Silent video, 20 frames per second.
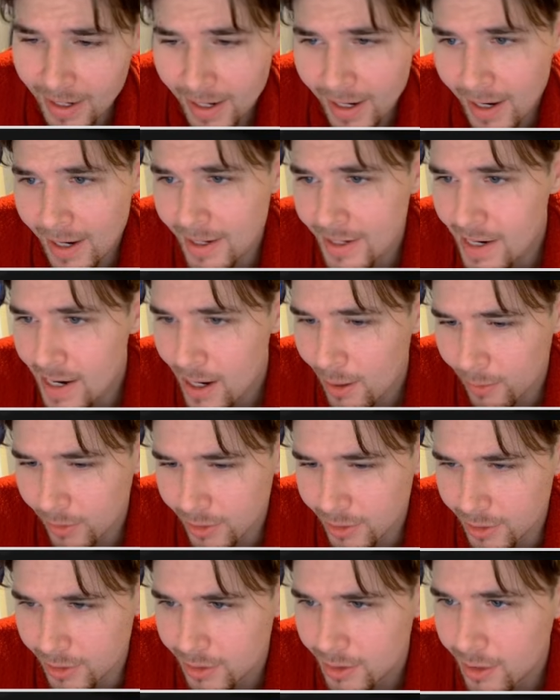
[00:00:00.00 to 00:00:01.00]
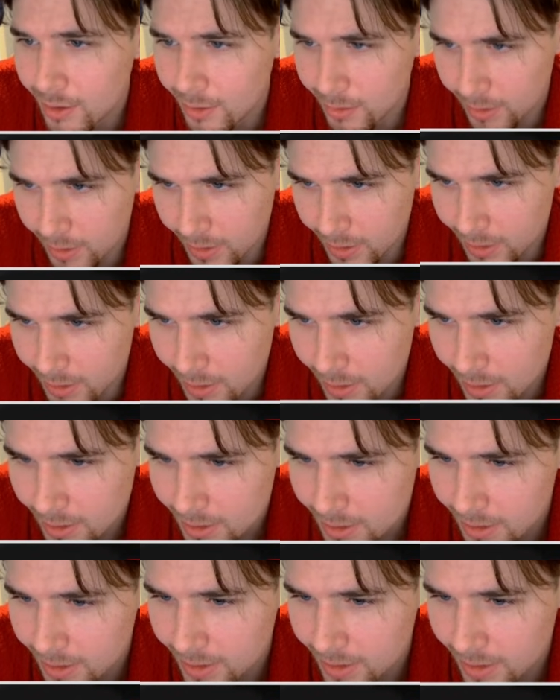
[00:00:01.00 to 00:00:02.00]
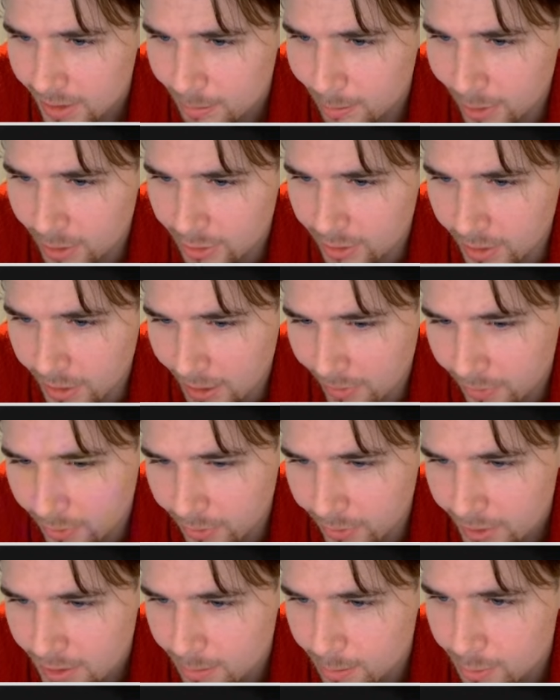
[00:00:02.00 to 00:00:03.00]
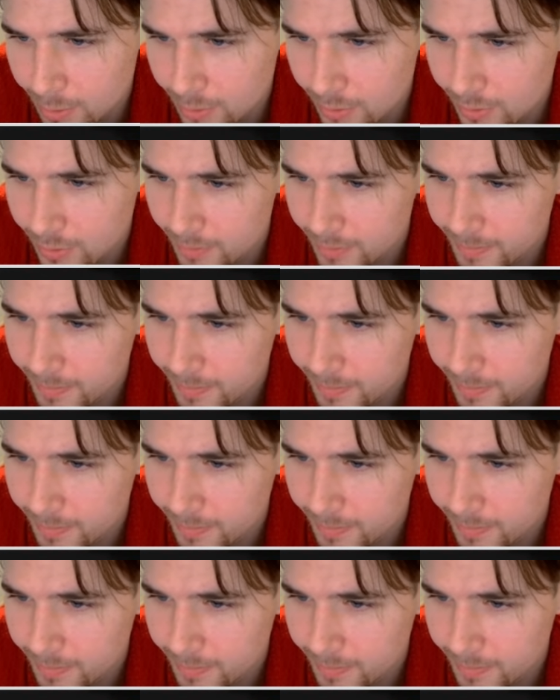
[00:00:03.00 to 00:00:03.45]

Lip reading: And now we're just totally lost, especially after this move.